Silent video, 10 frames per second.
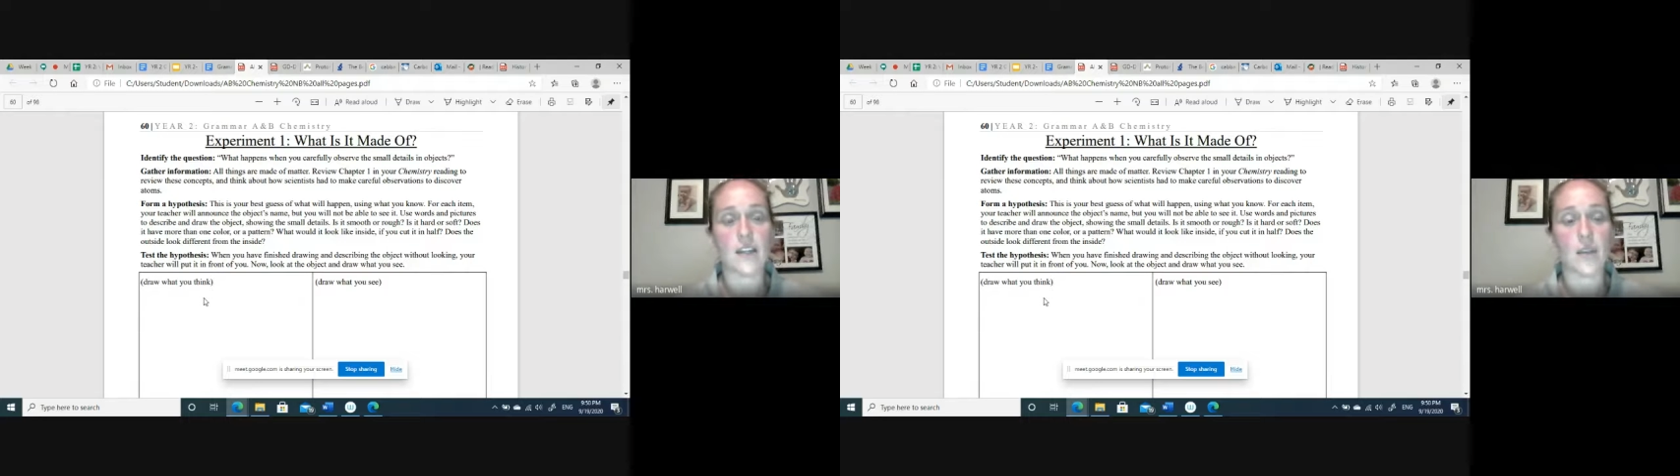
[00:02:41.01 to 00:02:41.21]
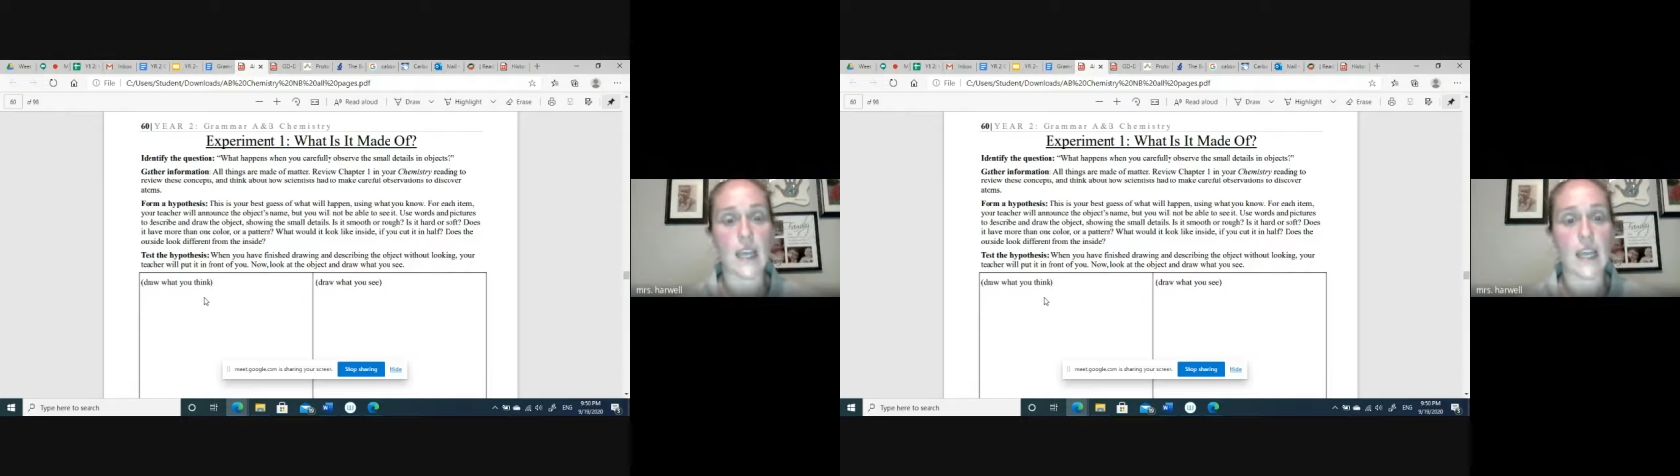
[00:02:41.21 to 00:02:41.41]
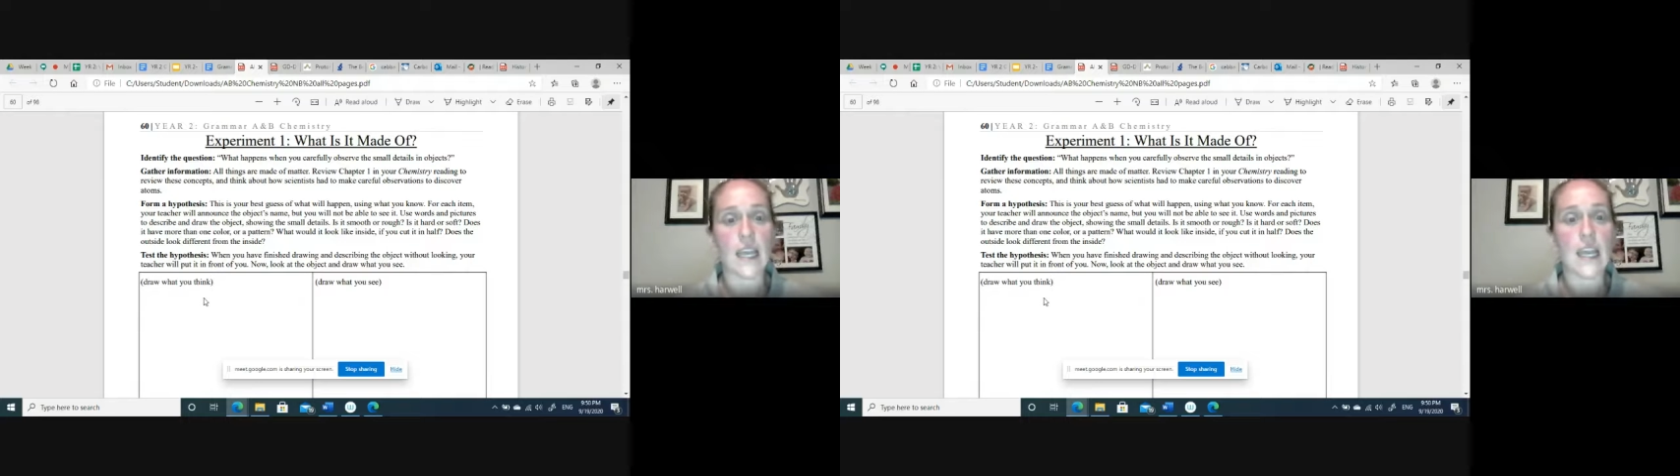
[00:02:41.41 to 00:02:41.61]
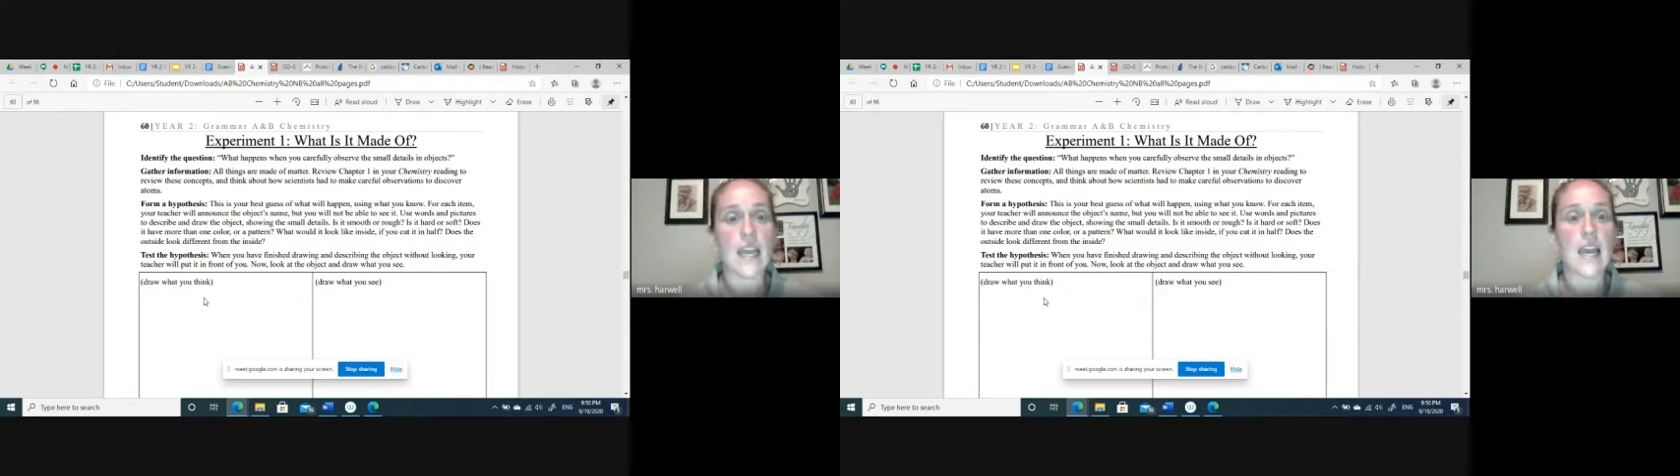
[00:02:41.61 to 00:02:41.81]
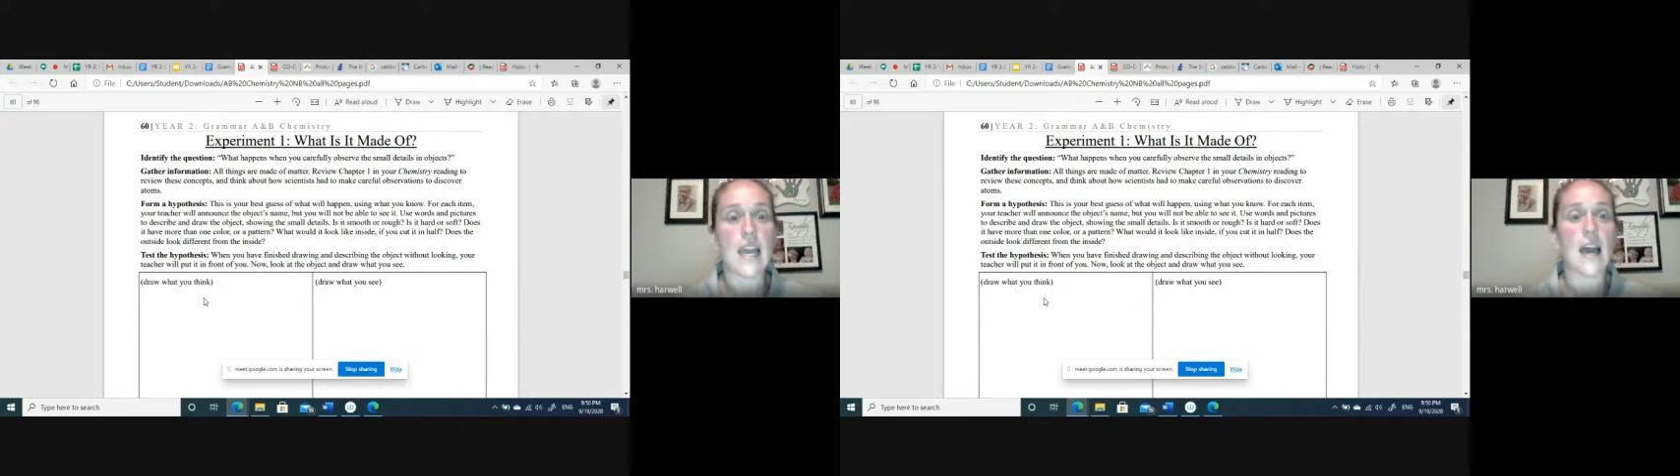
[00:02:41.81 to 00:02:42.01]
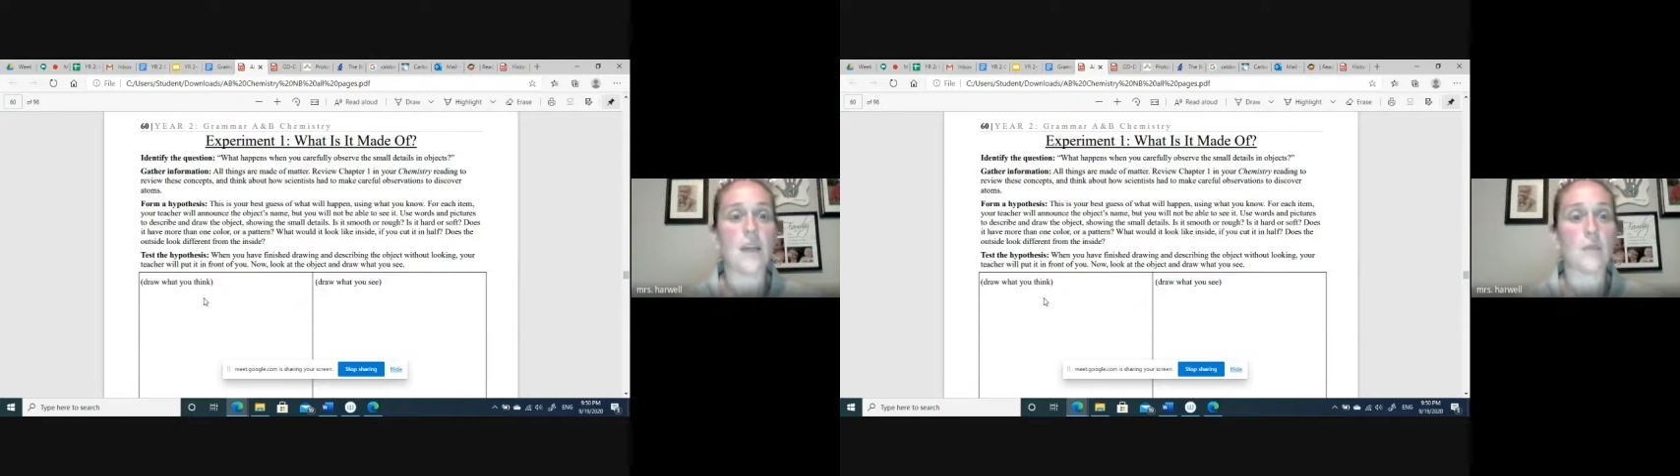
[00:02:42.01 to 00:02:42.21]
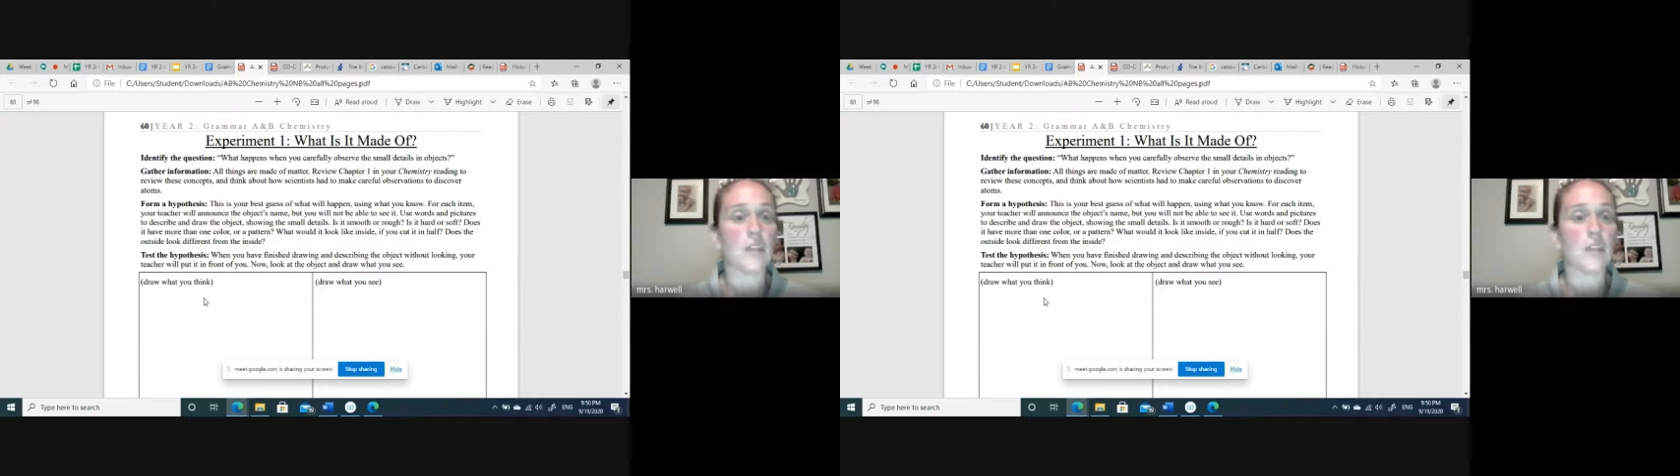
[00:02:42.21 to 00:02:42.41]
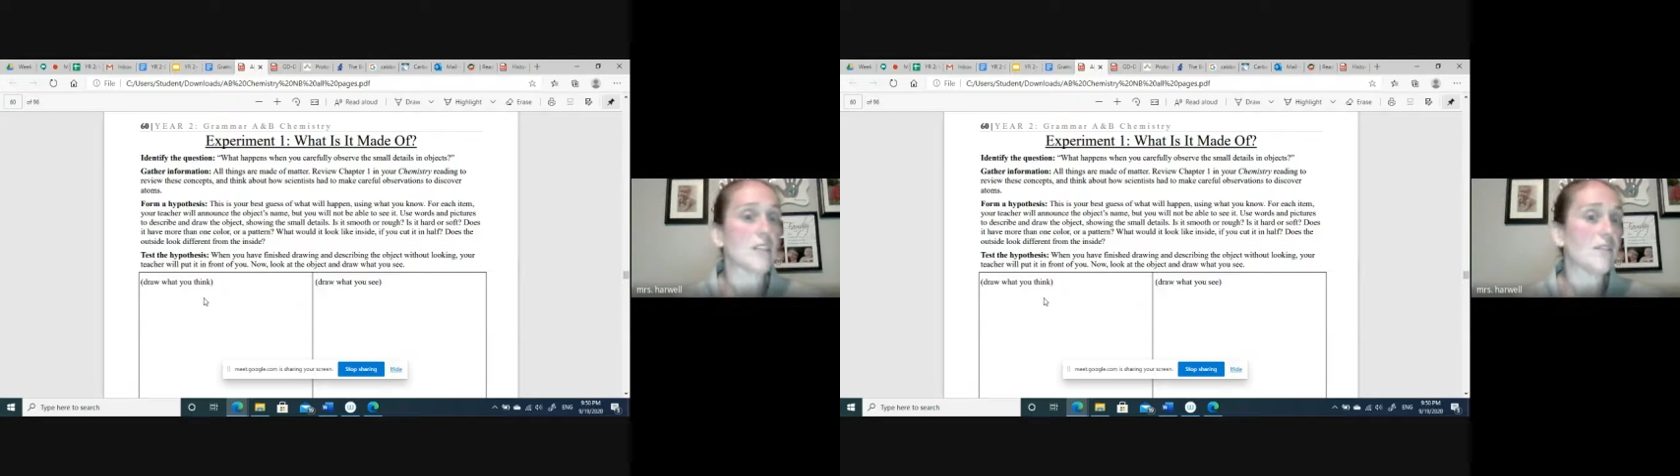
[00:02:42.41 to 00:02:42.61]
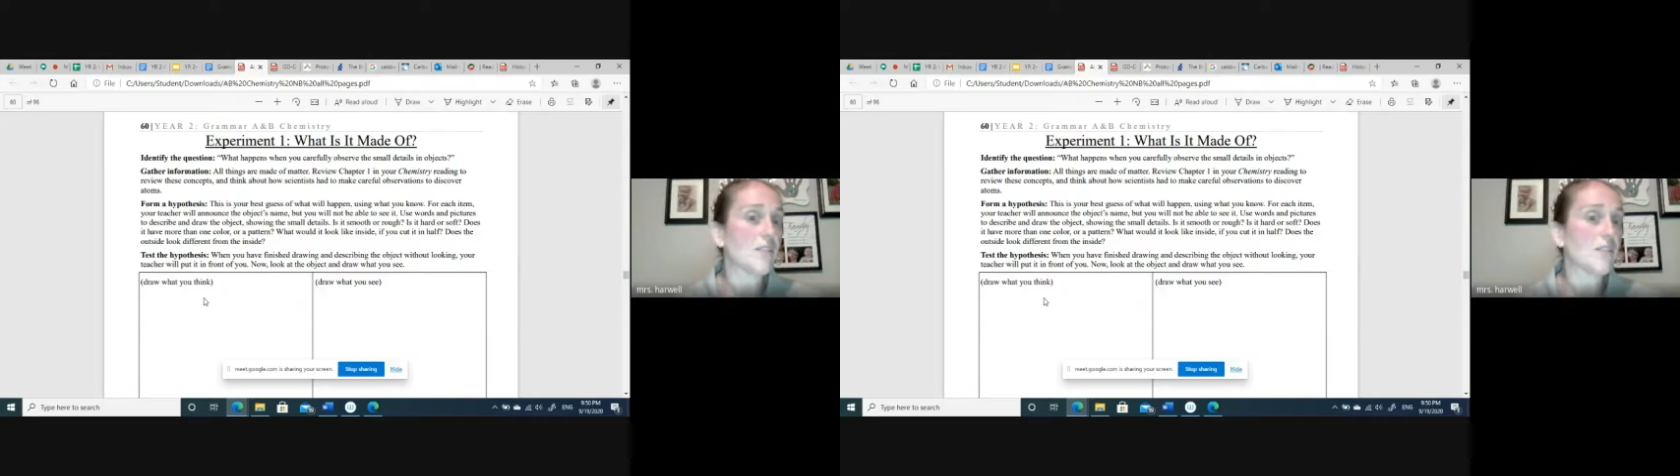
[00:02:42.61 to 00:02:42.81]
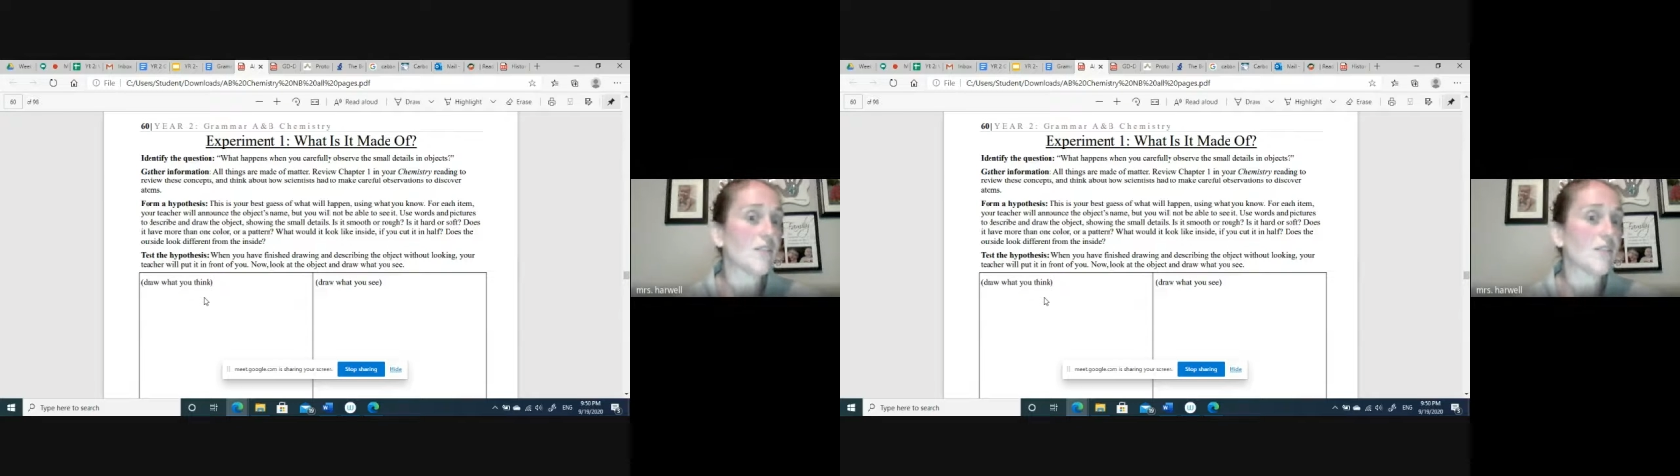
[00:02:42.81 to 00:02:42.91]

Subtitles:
Okay, would it look different